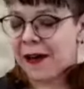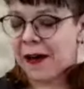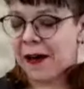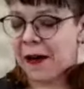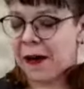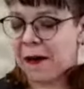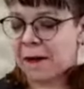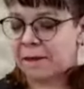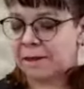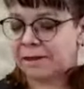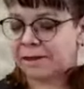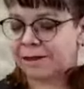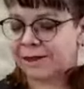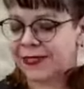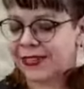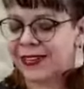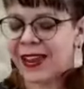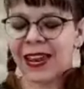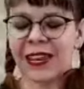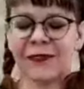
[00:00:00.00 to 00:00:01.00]
um,
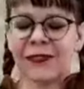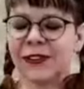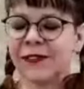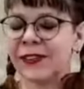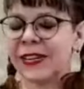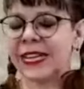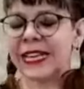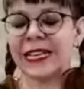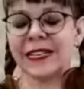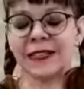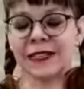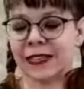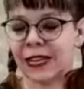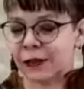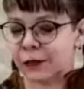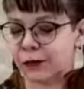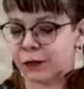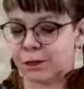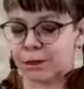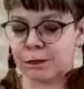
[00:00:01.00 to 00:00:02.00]
not even if it isn't
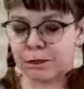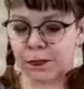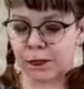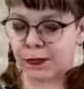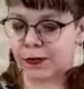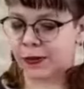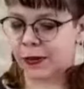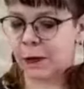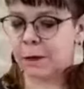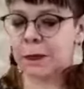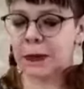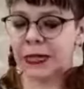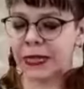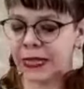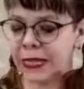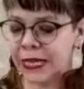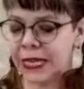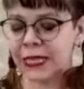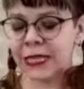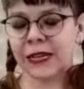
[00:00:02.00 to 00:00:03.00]
like
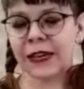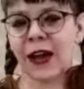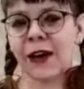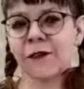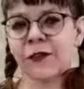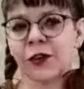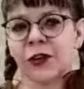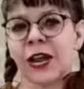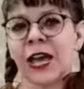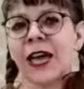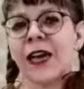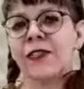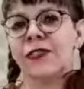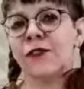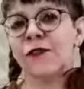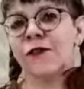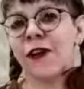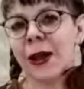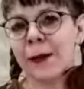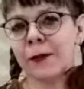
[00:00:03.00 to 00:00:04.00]
completely covered,
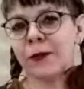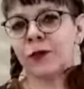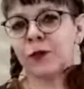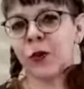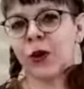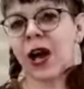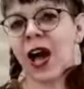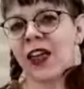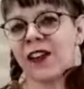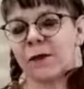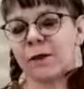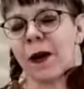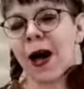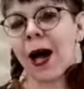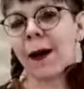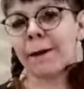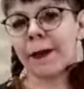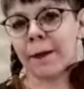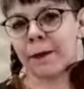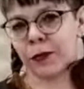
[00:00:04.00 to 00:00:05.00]
the fibers will kind of
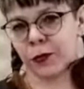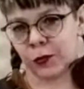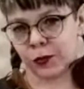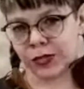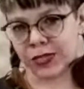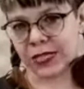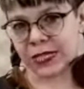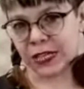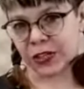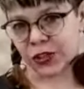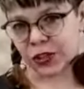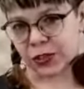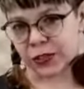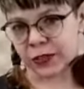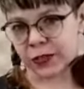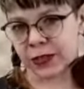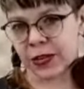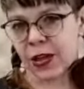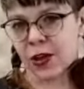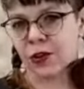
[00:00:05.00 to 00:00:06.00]
pop up through the
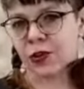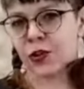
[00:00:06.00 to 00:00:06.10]
stitches.